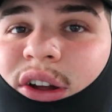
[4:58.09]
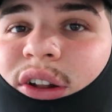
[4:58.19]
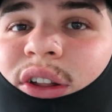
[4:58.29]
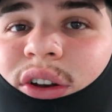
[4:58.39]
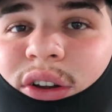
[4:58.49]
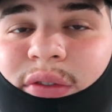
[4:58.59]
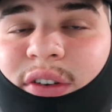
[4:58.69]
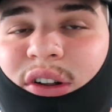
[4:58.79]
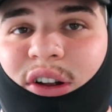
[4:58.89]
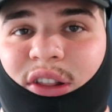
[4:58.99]
it literally
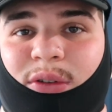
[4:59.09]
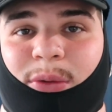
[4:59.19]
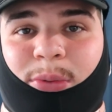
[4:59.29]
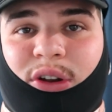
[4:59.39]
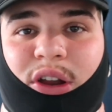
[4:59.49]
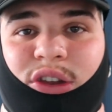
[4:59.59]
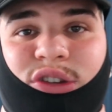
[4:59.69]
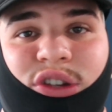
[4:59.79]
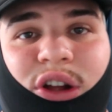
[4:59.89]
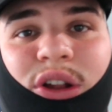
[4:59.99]
felt like they were
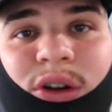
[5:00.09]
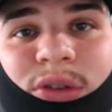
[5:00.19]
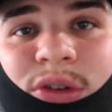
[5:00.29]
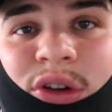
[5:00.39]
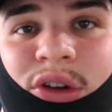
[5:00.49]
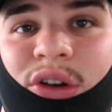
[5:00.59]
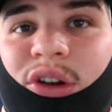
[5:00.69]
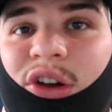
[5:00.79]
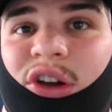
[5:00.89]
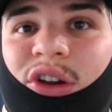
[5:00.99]
putting jello
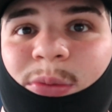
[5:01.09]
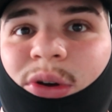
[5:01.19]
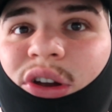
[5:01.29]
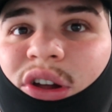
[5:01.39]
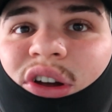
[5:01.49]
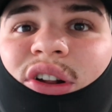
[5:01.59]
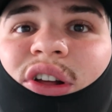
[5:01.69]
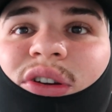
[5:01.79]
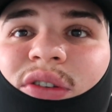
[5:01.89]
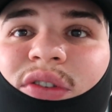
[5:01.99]
in my neck.
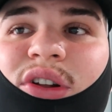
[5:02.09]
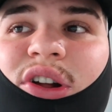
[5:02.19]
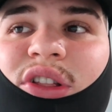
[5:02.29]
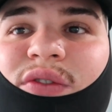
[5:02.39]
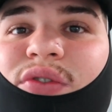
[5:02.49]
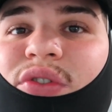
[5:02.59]
Like, you feel like the